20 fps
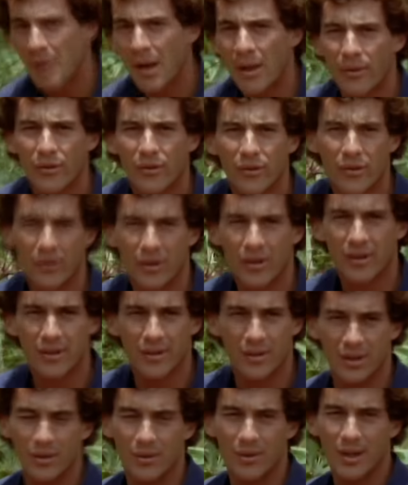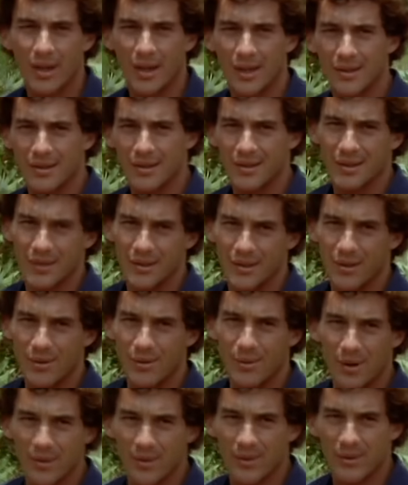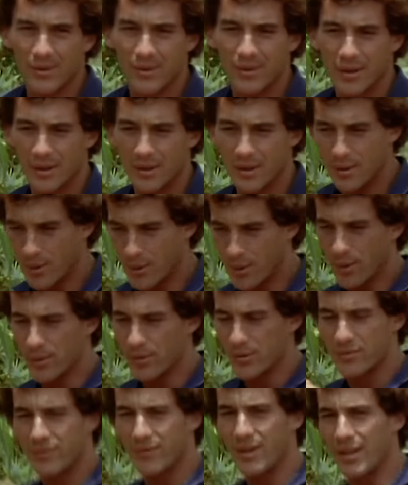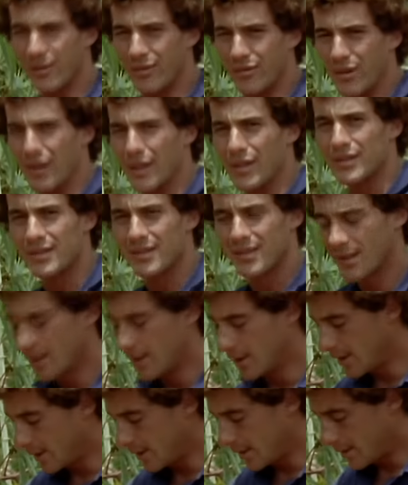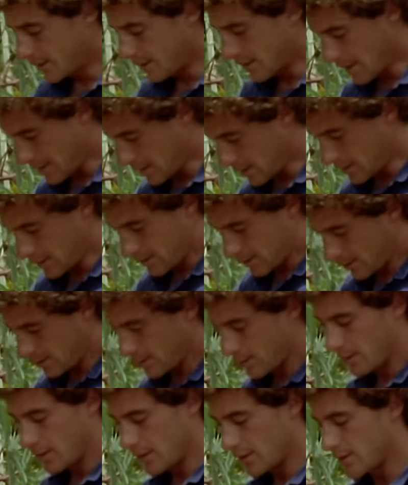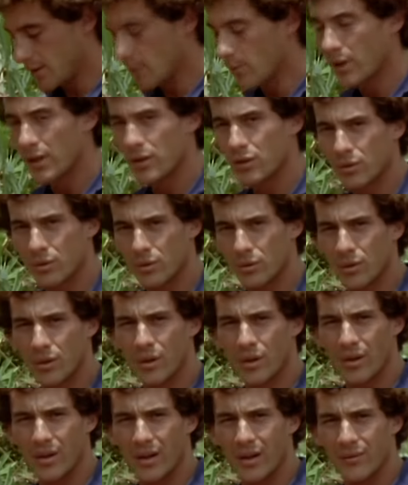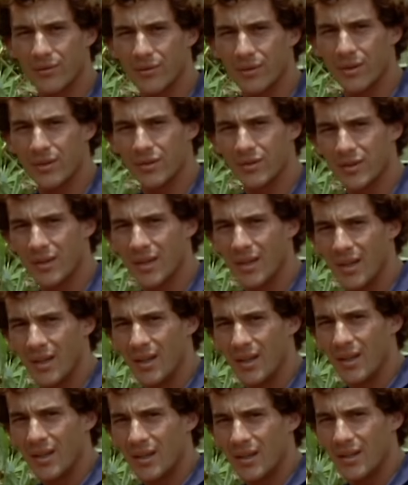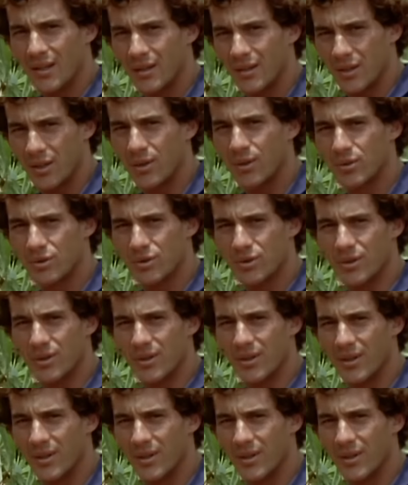months. You get a new one. It grows very fast, and is is the way to have this agriculture.